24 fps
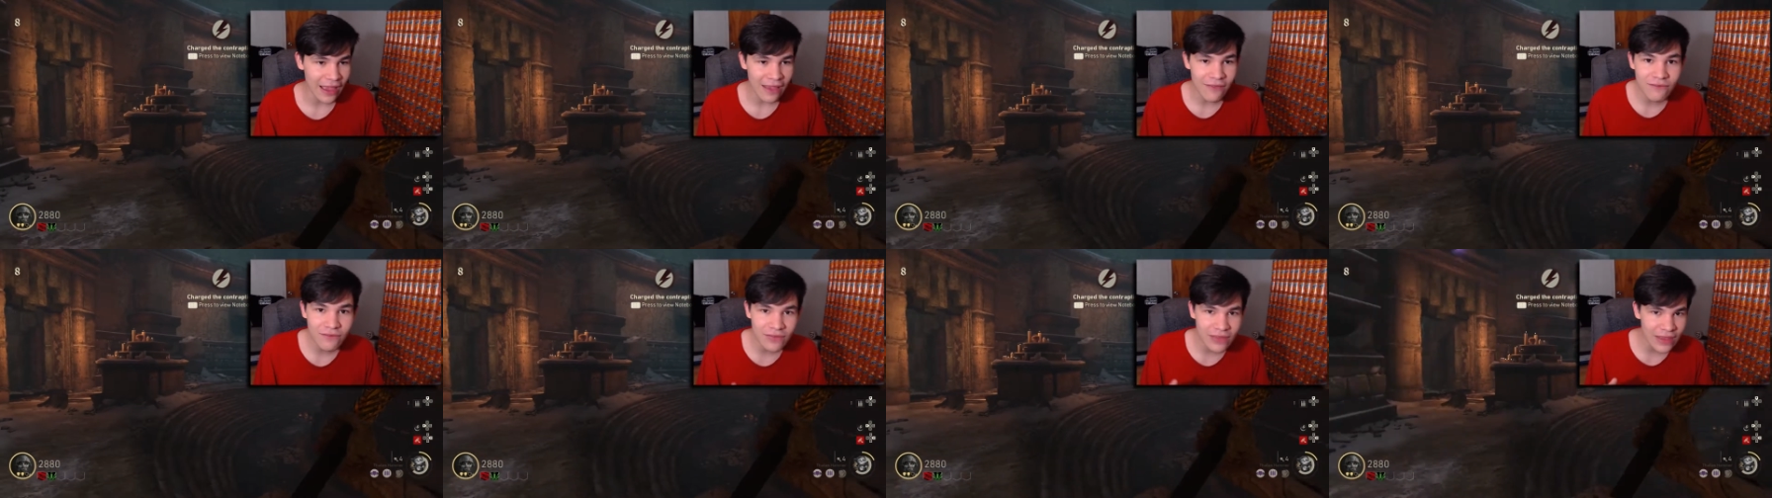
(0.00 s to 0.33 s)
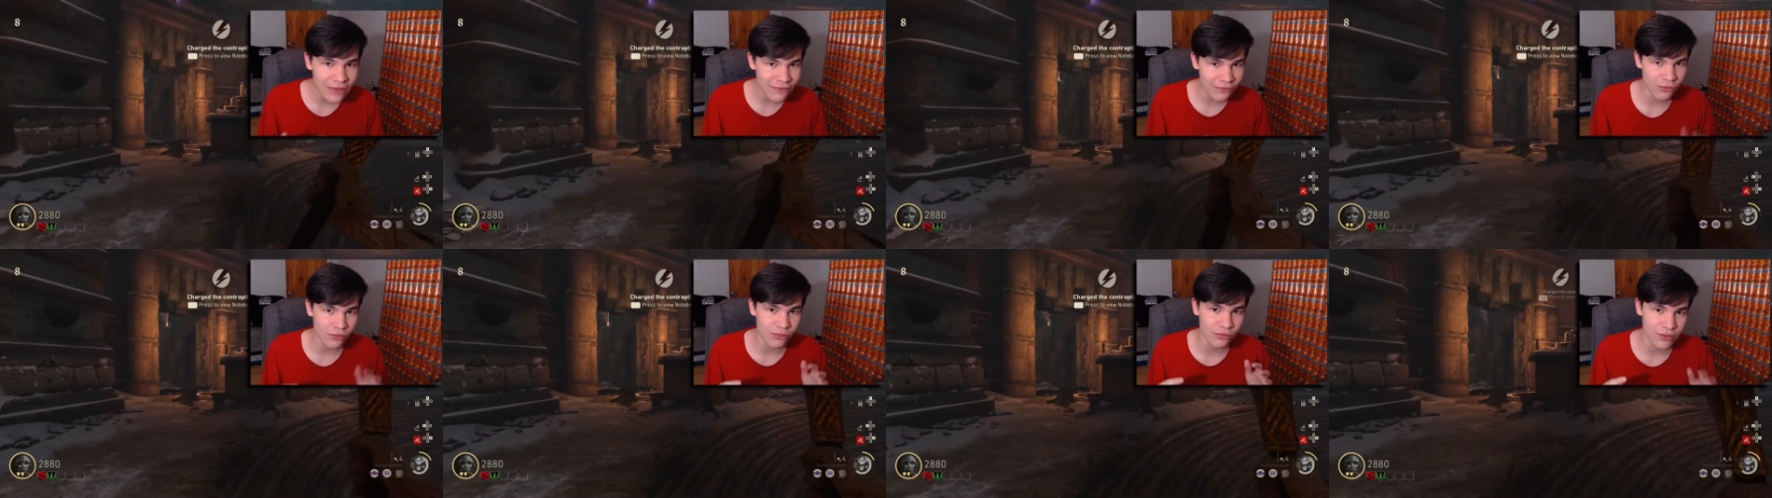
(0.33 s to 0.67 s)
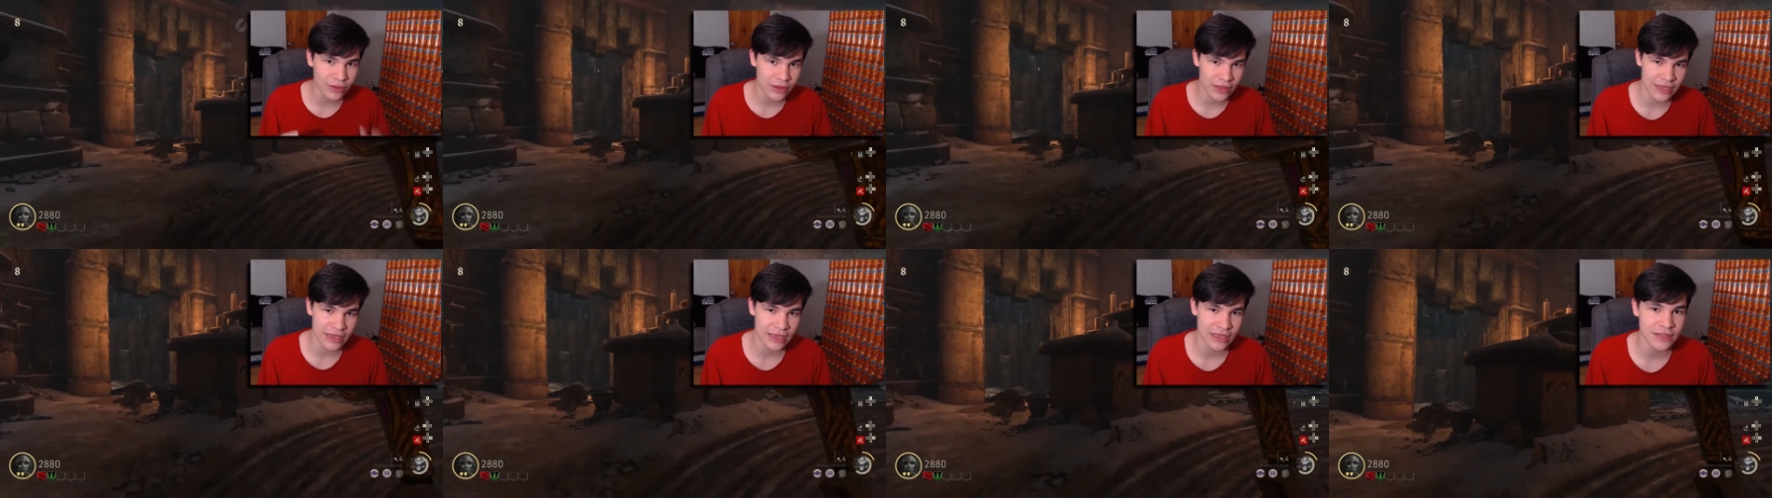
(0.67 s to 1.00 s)
I've never
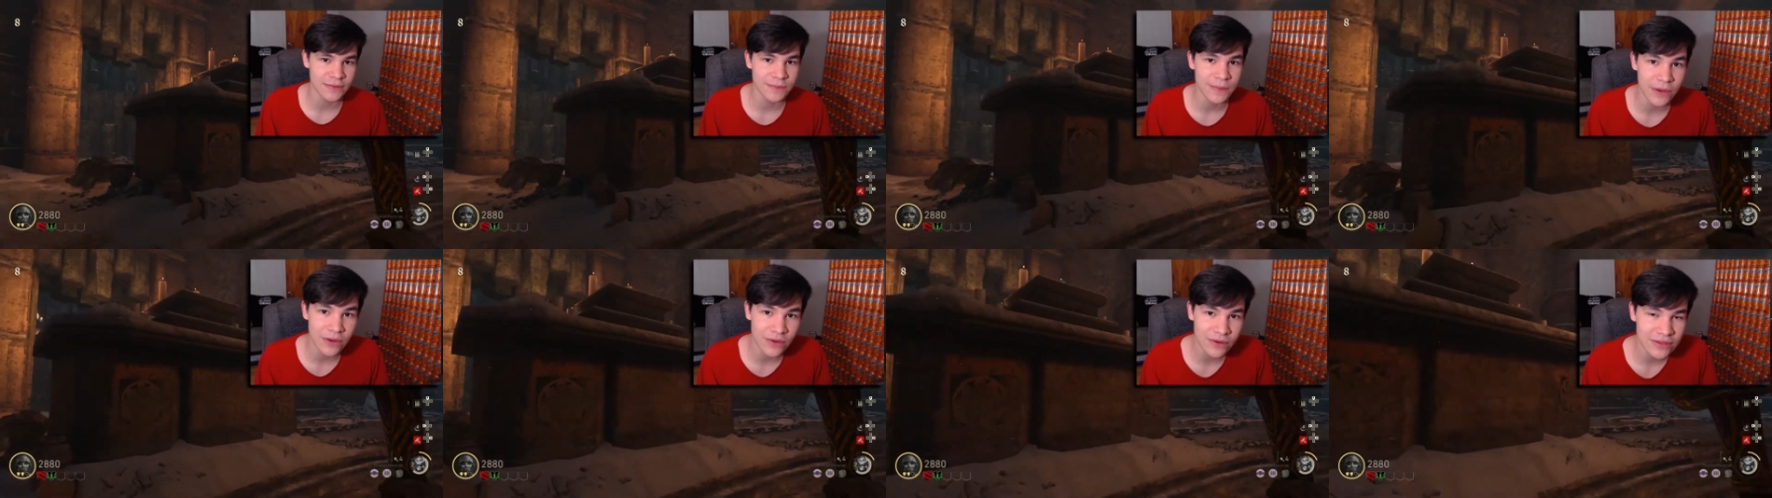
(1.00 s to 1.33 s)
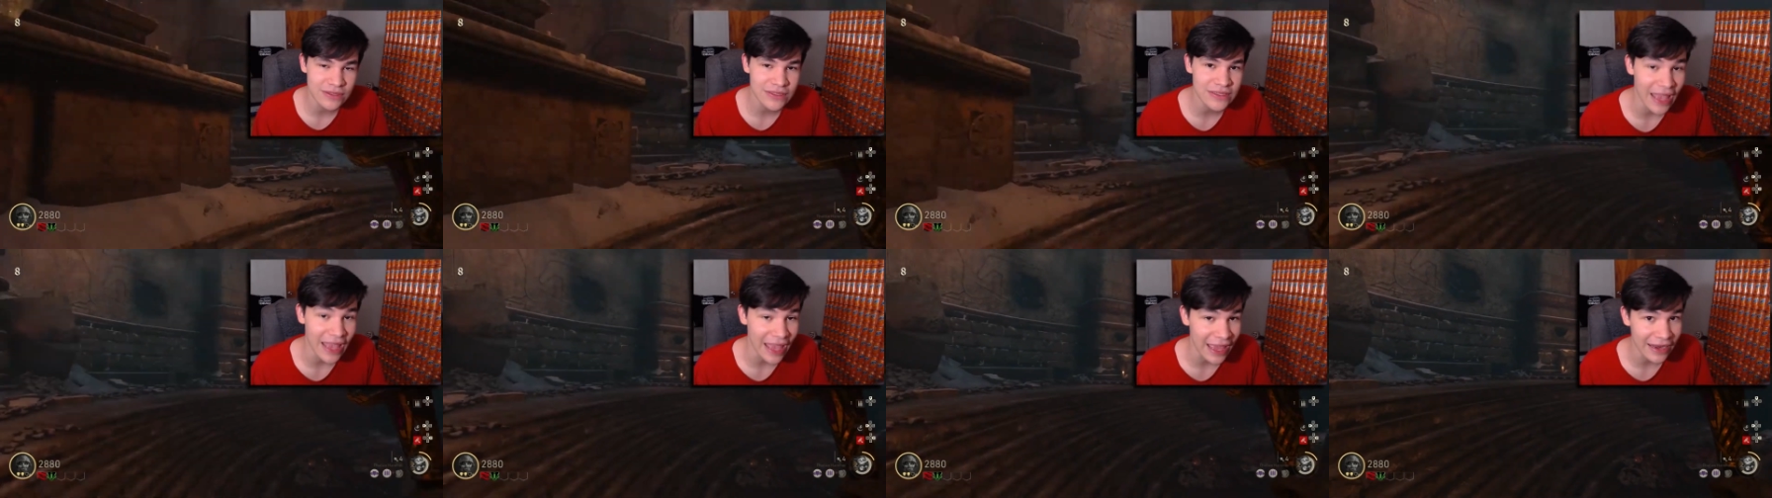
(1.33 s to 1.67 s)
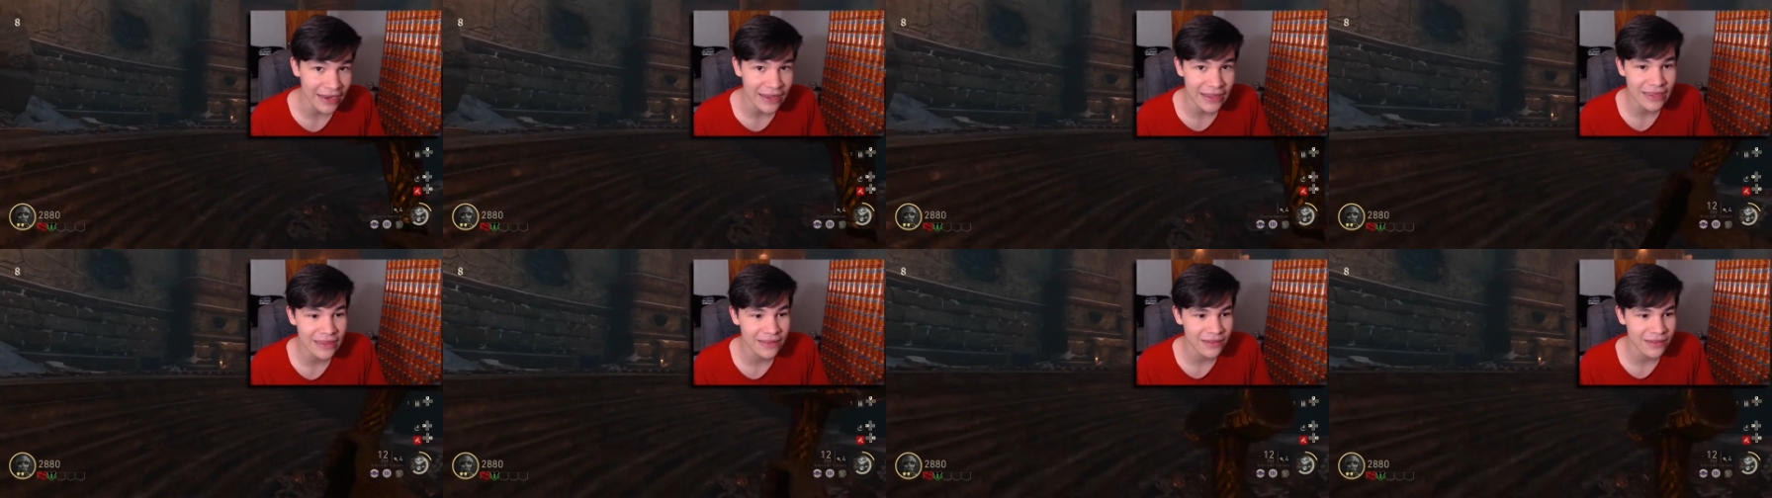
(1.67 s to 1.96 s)
really experienced any